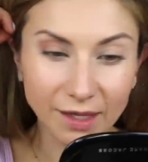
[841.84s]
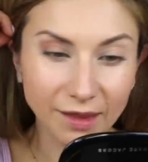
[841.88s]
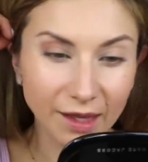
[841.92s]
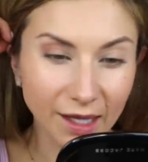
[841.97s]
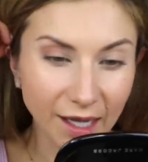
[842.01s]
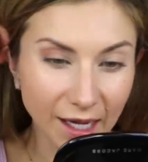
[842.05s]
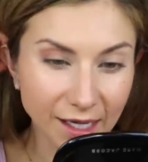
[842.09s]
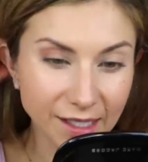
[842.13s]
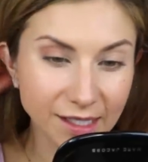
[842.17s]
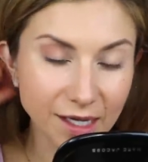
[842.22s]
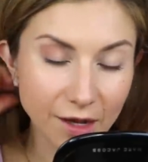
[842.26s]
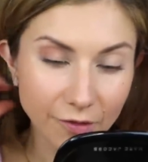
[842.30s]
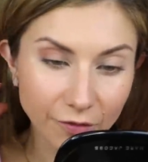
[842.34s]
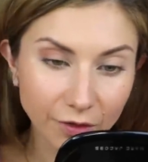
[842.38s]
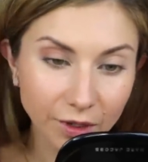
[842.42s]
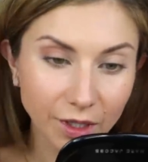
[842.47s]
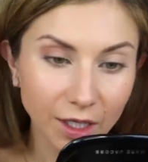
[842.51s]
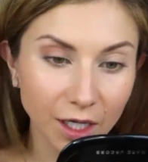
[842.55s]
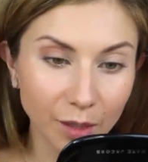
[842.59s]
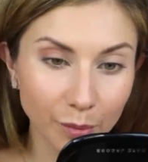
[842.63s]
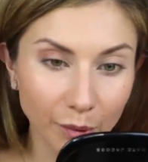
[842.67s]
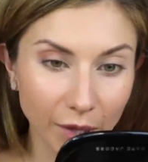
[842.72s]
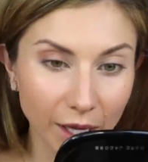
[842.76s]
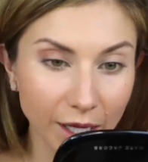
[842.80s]
I think I
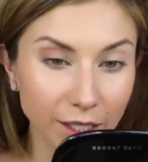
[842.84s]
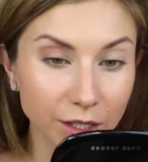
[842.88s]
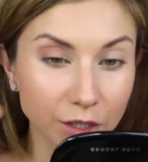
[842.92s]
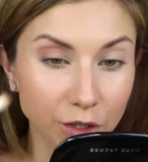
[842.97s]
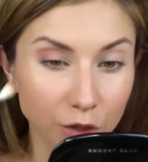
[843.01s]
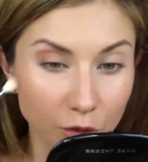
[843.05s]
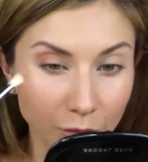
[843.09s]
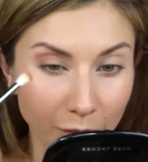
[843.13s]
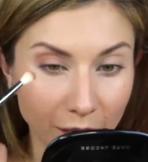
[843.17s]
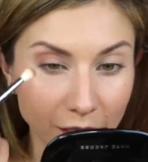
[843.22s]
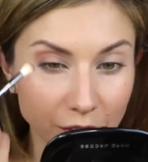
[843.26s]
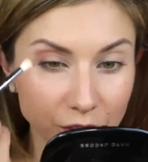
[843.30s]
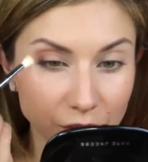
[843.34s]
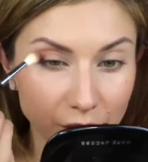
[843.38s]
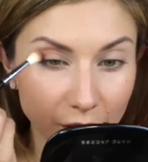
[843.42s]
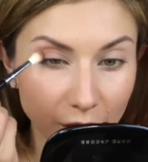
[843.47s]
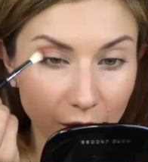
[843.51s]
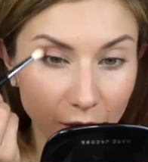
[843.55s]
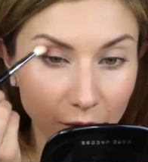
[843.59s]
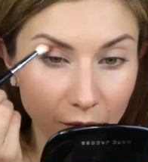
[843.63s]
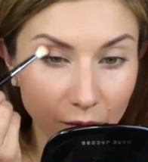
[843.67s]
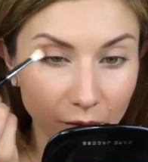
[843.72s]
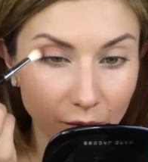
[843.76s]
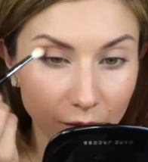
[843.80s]
definitely applied too much
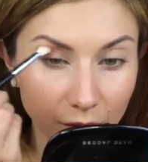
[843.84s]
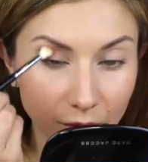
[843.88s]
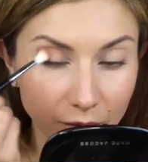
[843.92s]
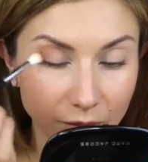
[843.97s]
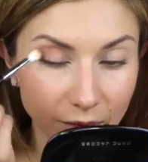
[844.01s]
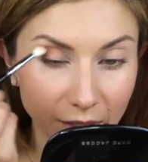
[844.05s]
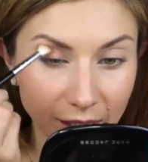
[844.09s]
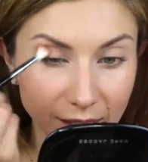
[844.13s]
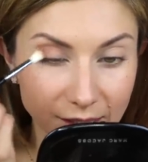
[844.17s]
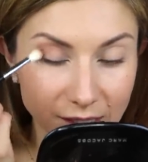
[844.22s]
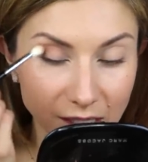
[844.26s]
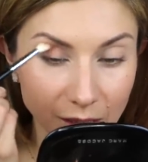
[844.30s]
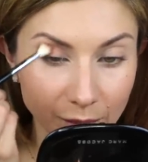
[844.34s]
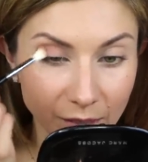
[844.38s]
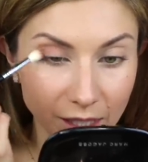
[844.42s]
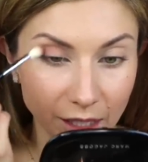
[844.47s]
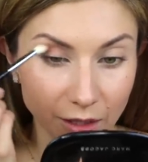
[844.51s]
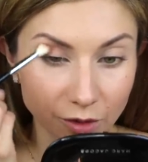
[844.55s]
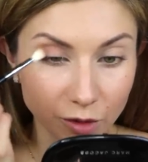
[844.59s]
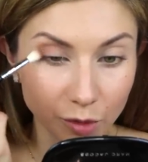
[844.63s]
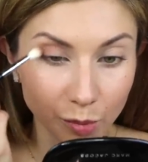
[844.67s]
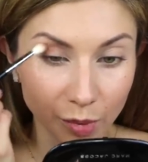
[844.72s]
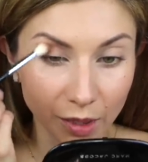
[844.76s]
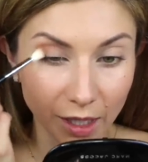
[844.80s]
though. Next time I
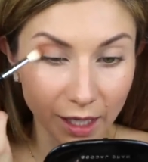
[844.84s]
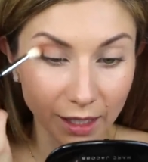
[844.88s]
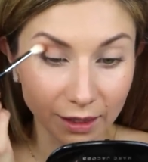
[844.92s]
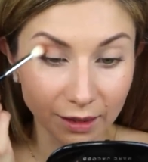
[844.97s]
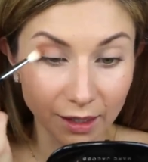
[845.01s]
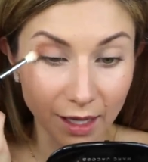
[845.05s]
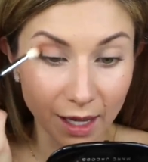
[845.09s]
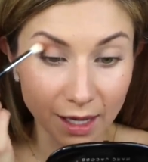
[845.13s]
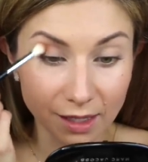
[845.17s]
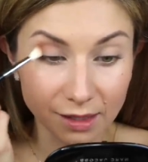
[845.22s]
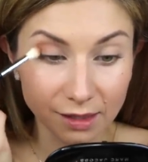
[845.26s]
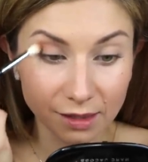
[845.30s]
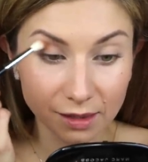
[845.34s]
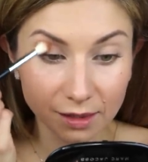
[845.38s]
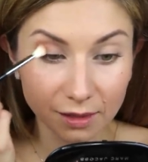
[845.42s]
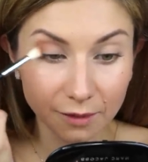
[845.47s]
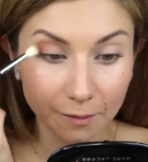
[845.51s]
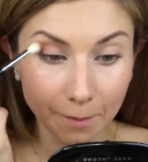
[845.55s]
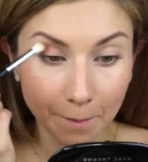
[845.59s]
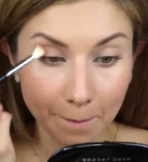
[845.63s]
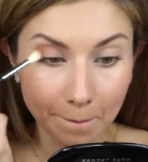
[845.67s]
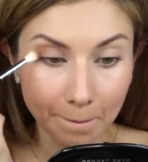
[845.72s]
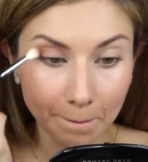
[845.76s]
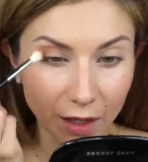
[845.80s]
need to apply less.
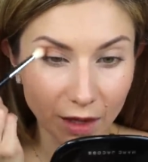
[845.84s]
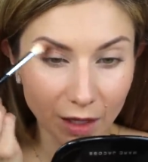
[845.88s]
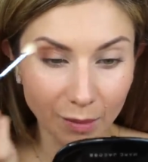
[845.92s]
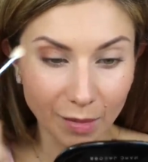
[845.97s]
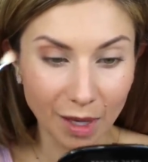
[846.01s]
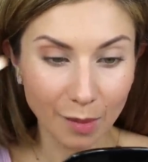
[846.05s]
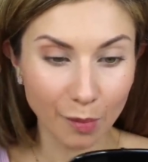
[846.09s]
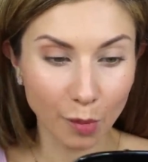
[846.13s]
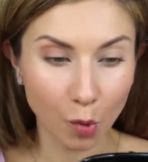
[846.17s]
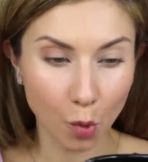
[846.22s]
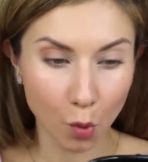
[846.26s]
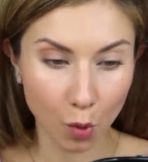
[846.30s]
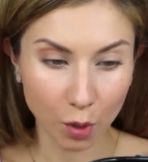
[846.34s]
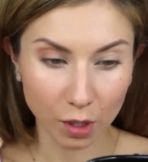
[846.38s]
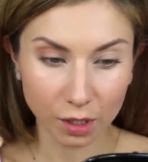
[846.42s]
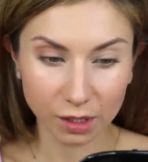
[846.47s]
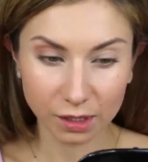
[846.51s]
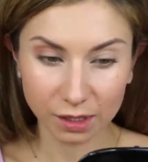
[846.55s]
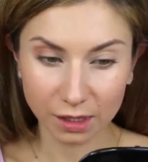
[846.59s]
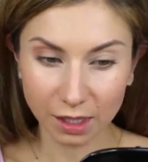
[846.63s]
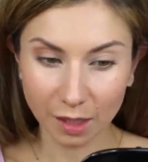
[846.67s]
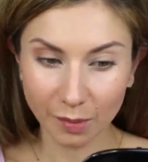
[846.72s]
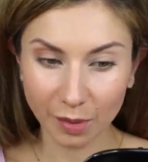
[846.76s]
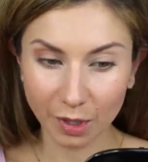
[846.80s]
I think my
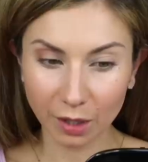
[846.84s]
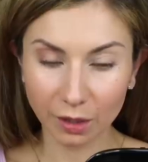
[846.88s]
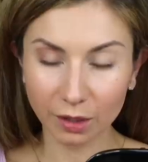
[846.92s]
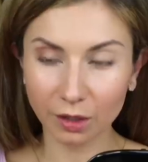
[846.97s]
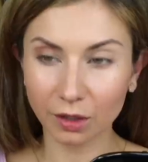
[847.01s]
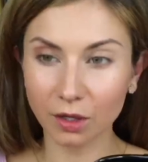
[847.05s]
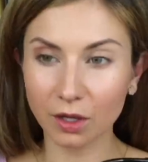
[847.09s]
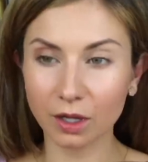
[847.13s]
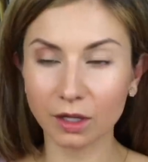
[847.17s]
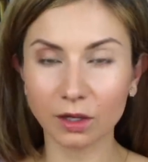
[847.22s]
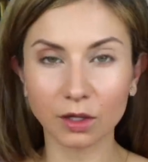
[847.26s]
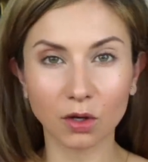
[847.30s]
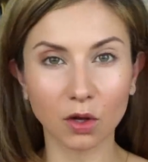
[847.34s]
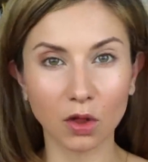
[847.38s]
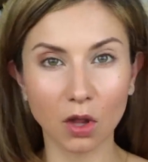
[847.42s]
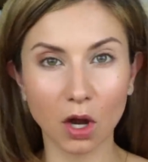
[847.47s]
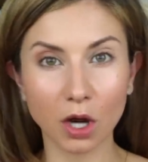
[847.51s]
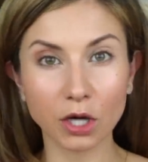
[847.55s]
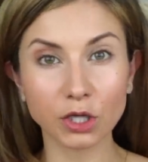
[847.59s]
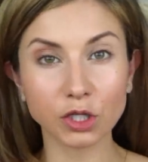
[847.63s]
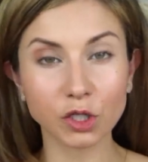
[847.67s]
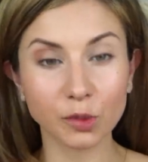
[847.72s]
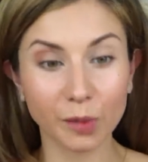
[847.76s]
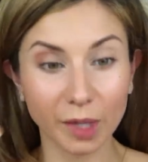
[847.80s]
pores appear to look a little
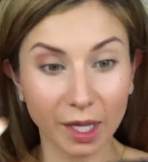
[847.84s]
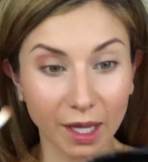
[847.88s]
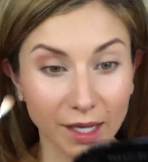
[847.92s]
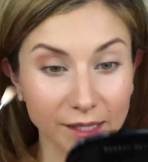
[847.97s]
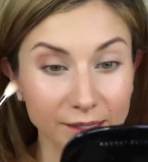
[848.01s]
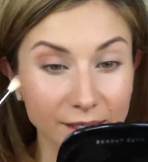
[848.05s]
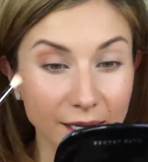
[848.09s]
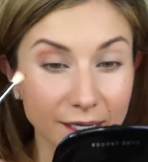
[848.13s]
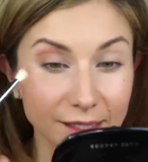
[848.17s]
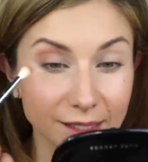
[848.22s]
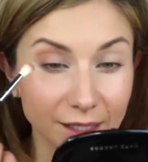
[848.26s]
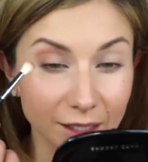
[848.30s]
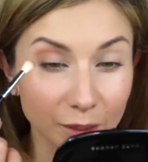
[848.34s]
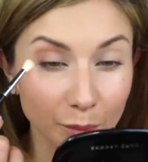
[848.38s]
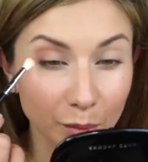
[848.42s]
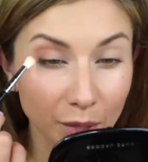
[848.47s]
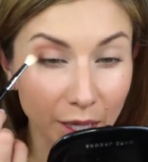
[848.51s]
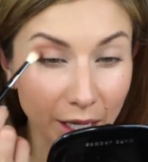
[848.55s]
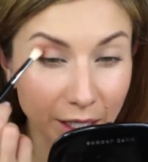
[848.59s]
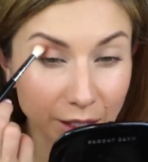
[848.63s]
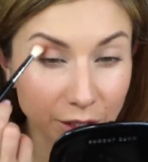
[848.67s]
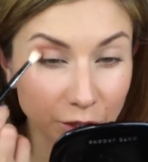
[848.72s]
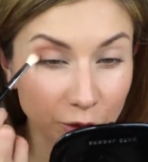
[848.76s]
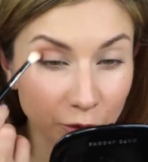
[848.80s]
larger because I did
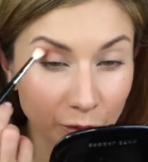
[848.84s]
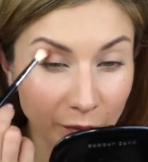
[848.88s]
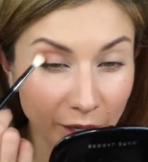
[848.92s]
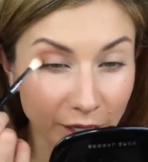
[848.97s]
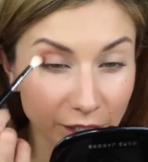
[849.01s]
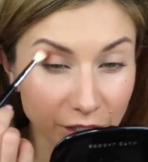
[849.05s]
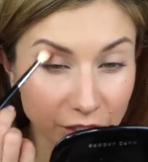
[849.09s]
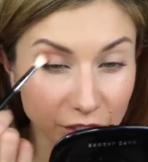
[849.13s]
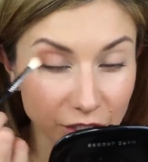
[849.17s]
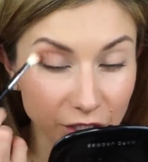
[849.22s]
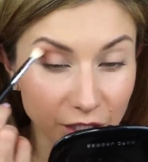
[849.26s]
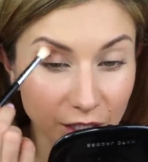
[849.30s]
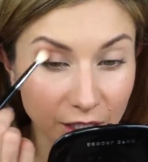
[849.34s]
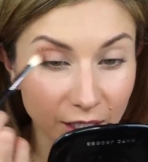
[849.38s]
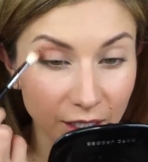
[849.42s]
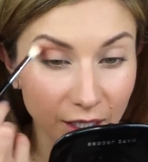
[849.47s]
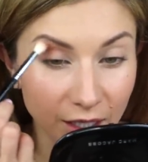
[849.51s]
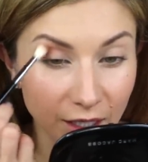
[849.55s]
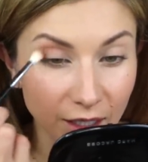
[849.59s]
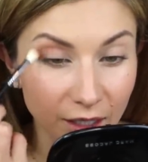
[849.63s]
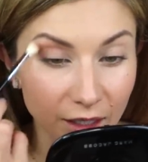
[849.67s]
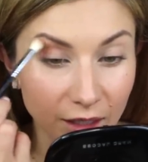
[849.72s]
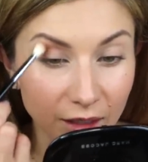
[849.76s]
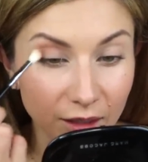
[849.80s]
apply too much.
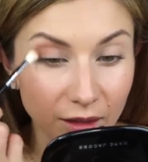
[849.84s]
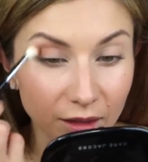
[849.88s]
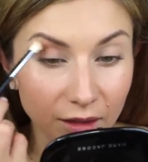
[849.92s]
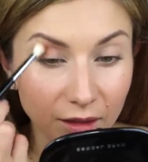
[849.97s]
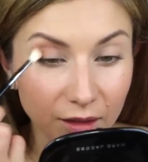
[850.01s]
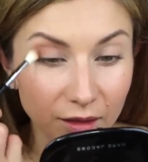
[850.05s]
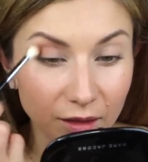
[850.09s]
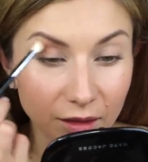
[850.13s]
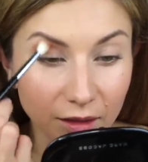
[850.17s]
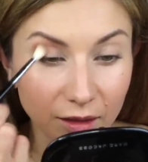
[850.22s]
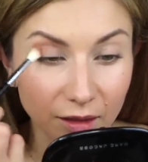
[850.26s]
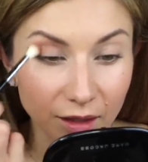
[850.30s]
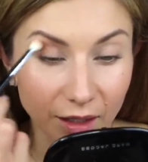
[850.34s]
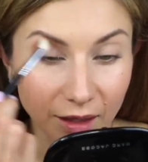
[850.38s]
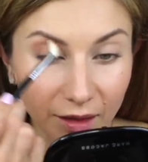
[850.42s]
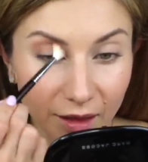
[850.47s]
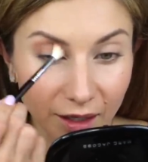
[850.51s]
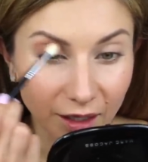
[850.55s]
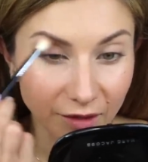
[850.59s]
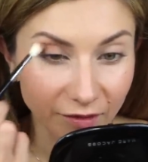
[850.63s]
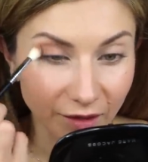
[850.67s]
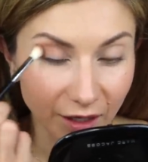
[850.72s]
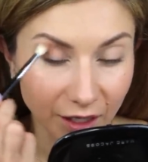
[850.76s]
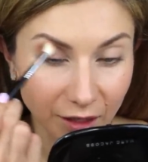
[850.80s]
I
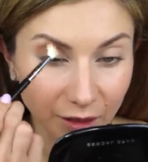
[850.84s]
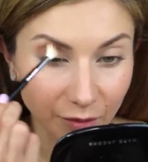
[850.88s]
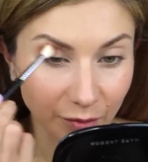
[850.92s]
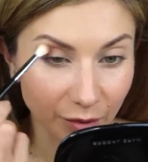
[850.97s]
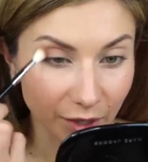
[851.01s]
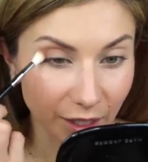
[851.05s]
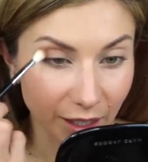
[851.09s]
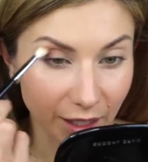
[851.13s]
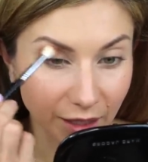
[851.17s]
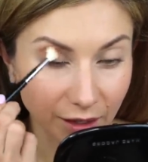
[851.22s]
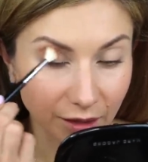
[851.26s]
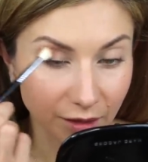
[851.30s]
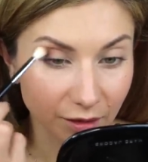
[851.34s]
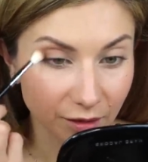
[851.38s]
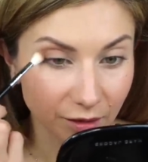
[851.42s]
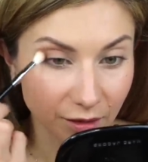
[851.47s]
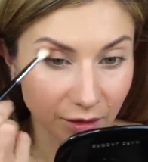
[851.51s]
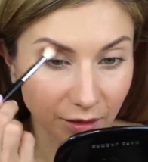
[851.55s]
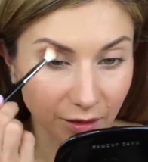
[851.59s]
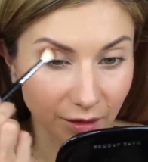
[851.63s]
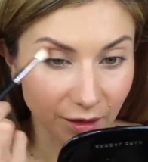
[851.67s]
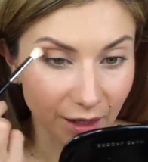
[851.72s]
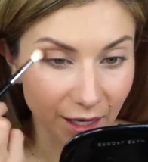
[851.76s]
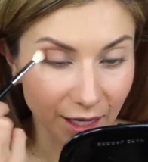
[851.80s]
think if I had applied
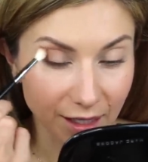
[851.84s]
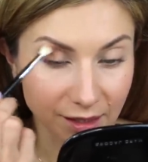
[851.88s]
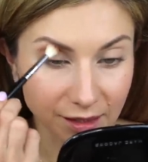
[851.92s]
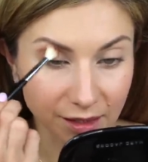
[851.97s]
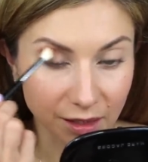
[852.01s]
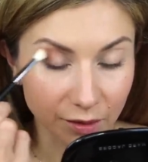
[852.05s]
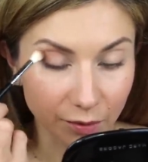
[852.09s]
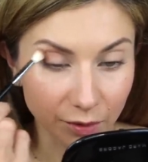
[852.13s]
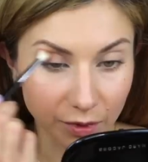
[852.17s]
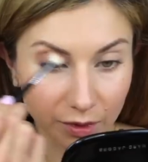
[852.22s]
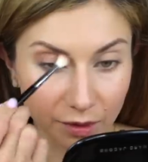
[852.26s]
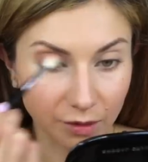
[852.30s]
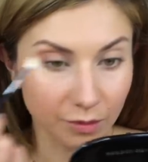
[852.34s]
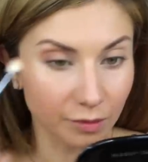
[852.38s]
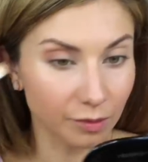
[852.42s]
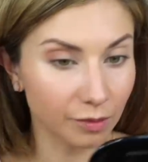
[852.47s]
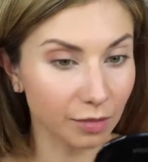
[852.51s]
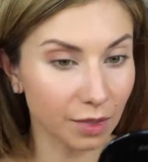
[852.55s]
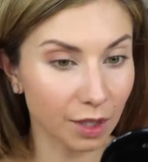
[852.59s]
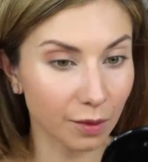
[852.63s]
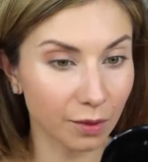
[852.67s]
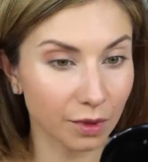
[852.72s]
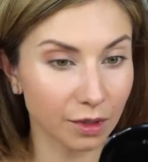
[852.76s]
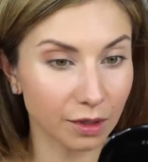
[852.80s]
less, it wouldn't
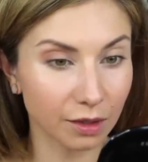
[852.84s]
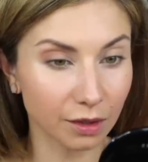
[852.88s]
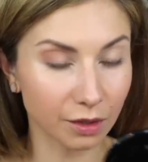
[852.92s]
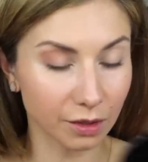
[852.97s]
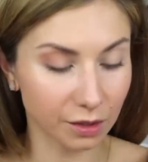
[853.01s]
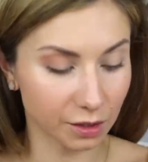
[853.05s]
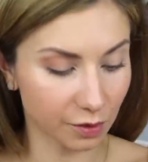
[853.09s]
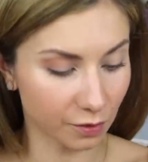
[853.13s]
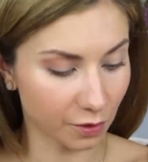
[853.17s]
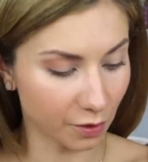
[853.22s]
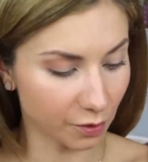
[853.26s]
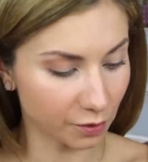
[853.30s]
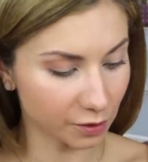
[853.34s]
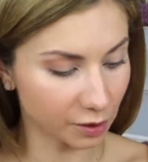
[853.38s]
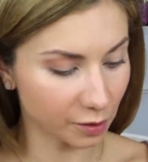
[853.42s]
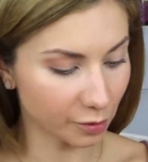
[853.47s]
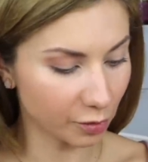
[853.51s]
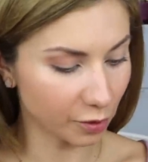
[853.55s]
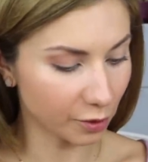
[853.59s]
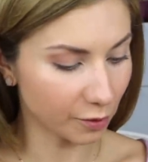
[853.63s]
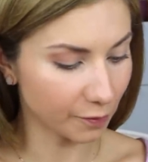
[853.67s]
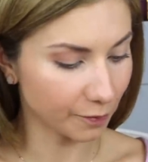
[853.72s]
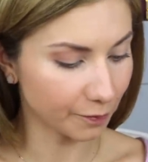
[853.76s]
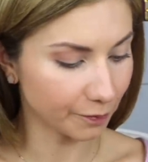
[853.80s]
they wouldn't look so
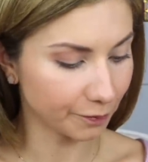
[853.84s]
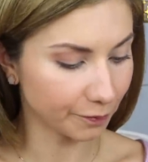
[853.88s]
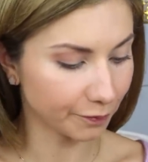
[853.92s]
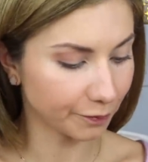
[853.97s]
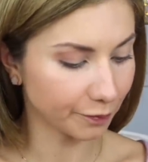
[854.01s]
noticeable.